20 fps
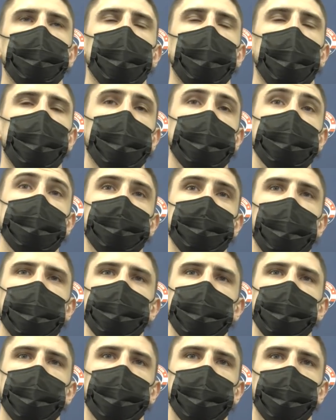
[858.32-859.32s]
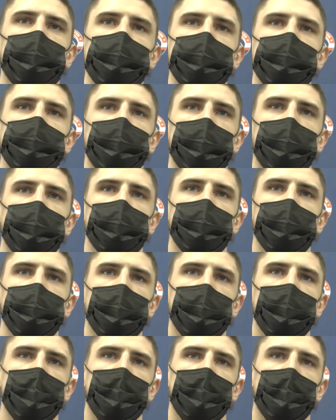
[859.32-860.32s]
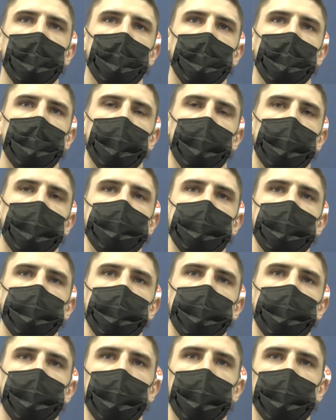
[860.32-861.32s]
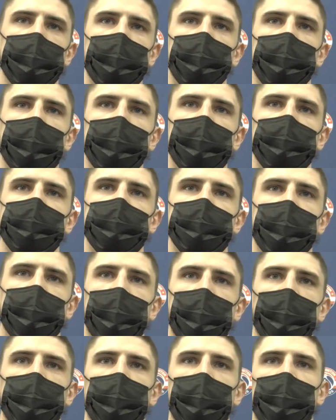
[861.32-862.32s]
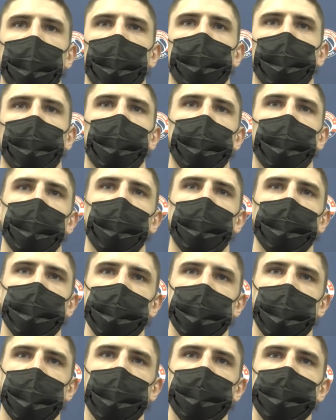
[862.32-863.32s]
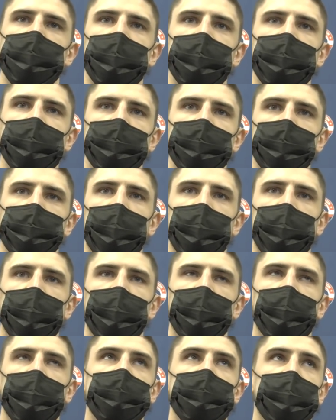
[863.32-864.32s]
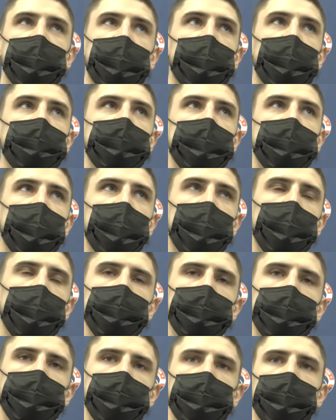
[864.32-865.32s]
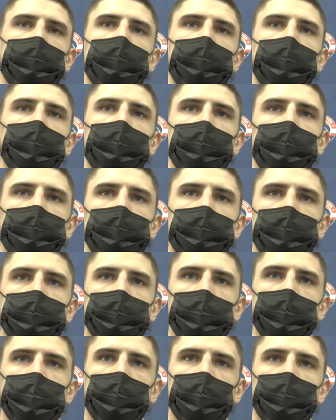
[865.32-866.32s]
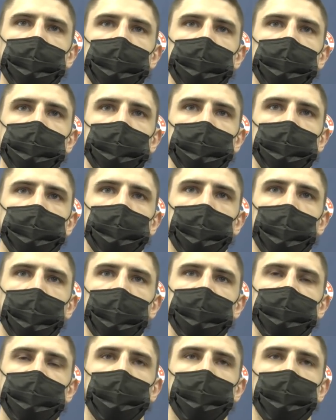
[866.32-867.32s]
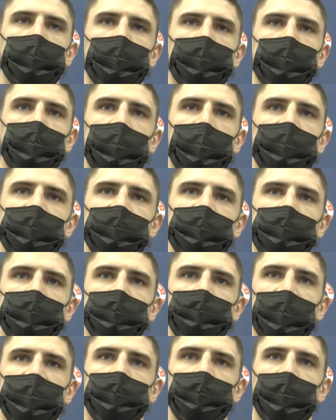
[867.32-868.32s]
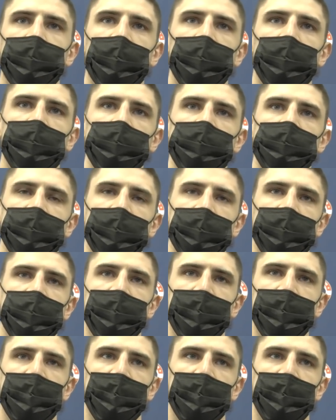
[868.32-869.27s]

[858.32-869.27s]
Well, I mean, it's amazing. I mean, we're just winning. Like I said, we understand how important all these games is. We got another 10 games to go. We understand we got a chance to make the playoffs. And,